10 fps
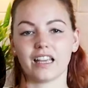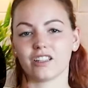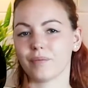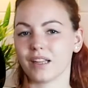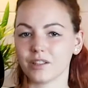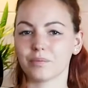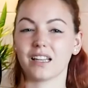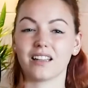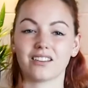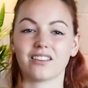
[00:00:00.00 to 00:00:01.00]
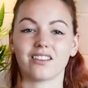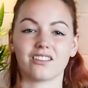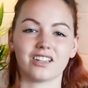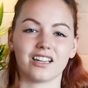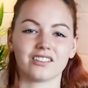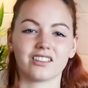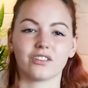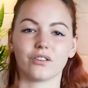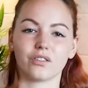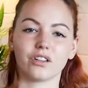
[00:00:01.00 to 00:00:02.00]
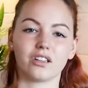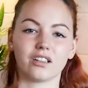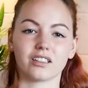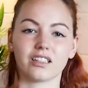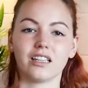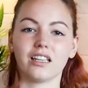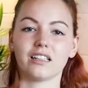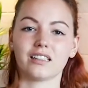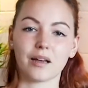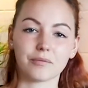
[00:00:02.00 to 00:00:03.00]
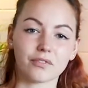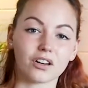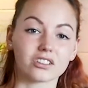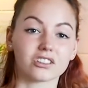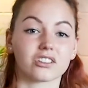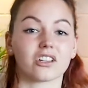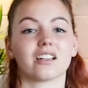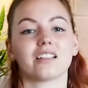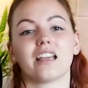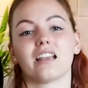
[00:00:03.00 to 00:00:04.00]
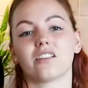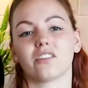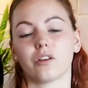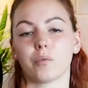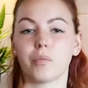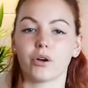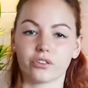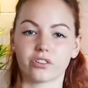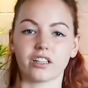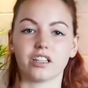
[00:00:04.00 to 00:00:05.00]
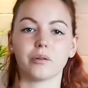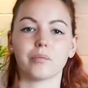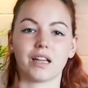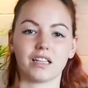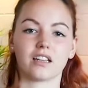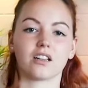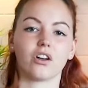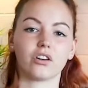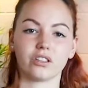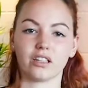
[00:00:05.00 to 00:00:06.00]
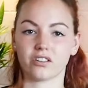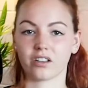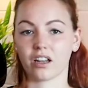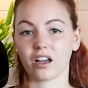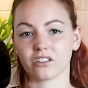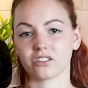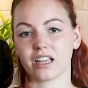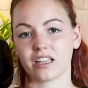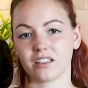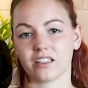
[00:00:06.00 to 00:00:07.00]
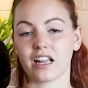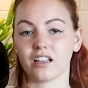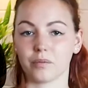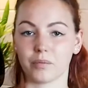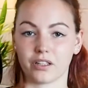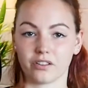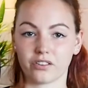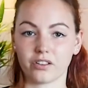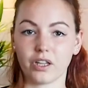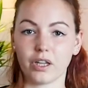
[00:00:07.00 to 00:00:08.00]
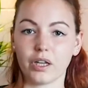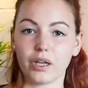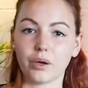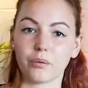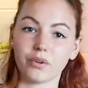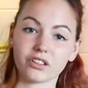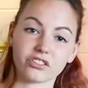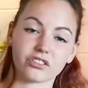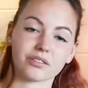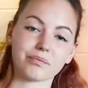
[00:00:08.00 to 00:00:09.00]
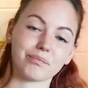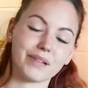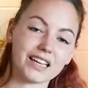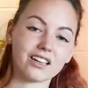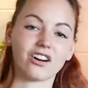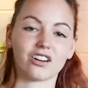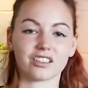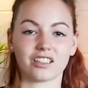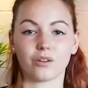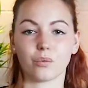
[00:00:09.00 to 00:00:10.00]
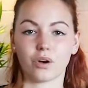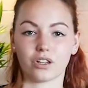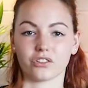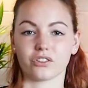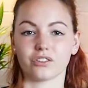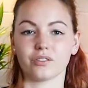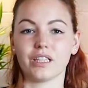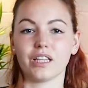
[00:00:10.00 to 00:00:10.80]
At many places around the world, tap water contains mostly many chlorines and other added elements, which may harden the water.